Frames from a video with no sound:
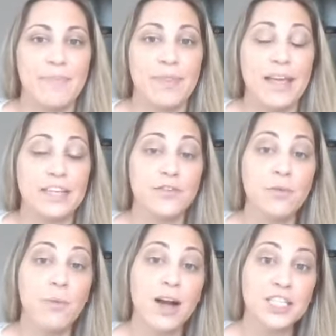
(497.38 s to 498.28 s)
Thanks
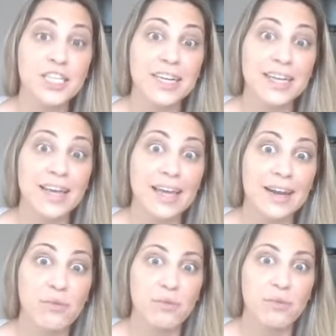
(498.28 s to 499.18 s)
for watching,
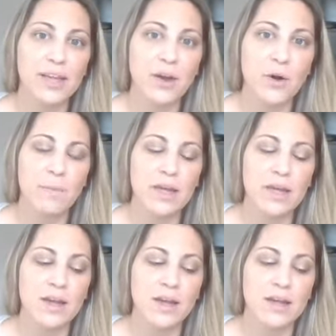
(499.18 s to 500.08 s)
and really
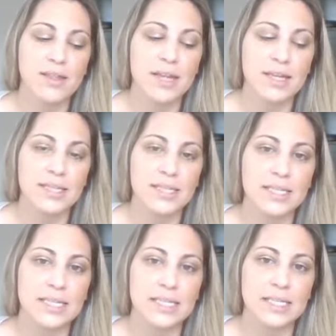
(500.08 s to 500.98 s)
hoping that
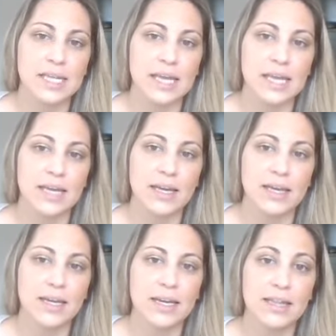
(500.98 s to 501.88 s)

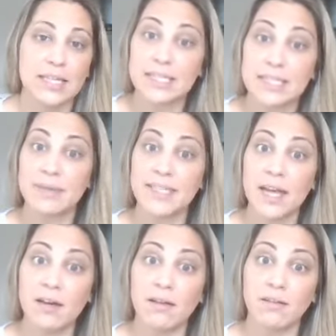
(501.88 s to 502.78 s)
this is my
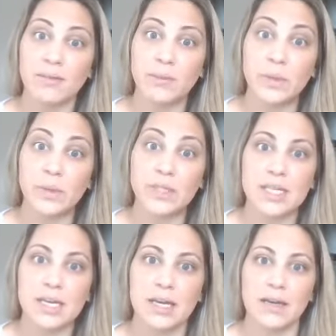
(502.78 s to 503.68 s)
cycle. We'll
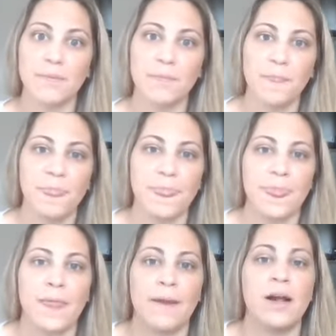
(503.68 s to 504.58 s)
see.
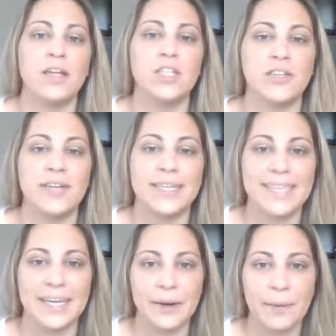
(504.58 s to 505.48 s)
I'll talk to you guys later.